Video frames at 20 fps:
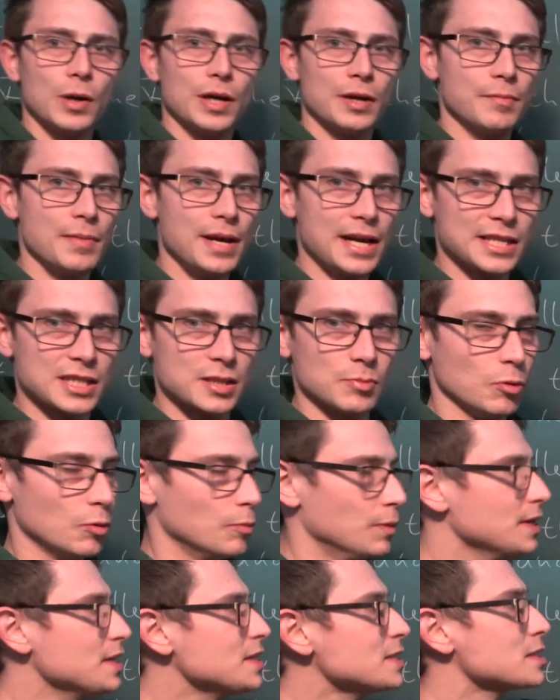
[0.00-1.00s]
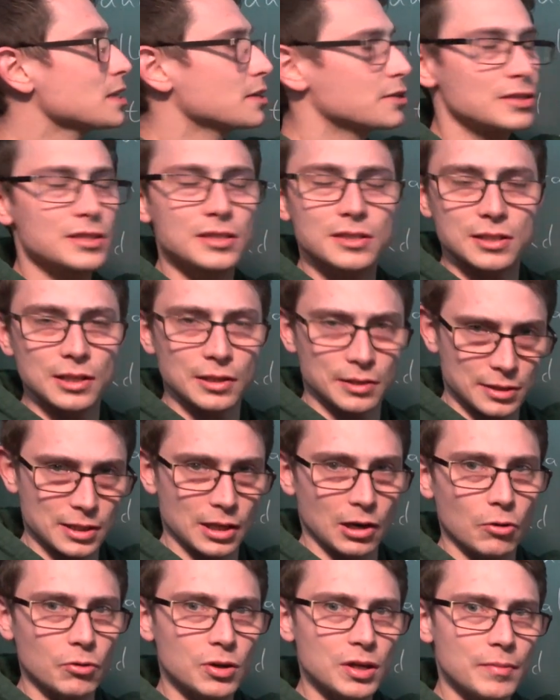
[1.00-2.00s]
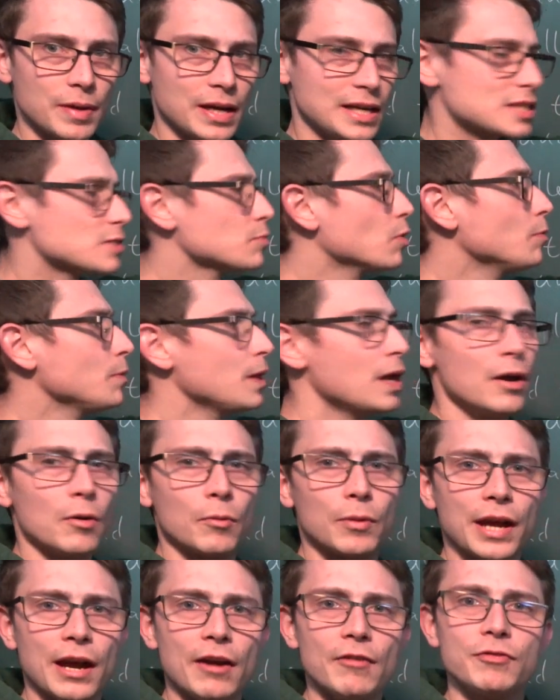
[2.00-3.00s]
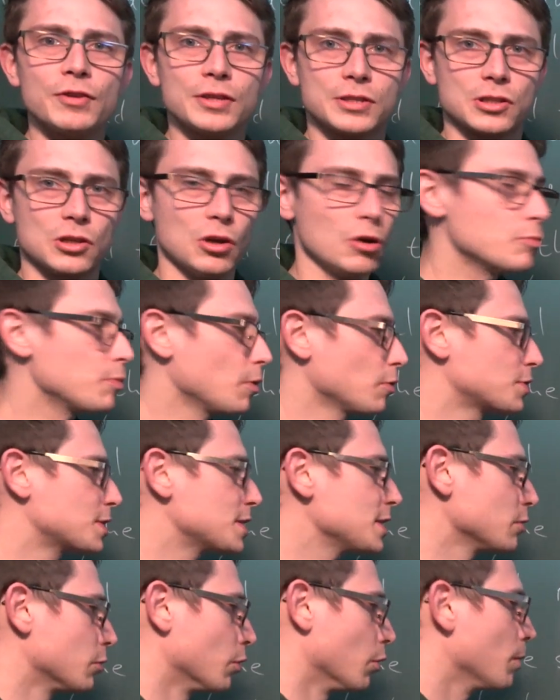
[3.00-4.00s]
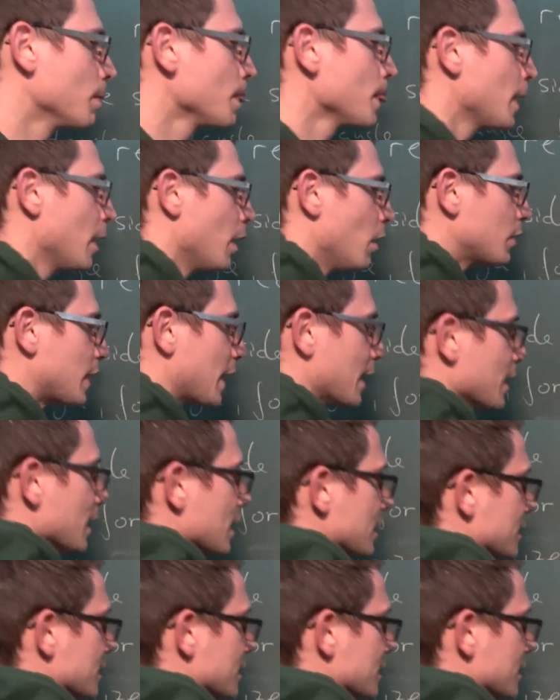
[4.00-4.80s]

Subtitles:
where the maximum is, the local maximum, we have a slope of 0. Okay,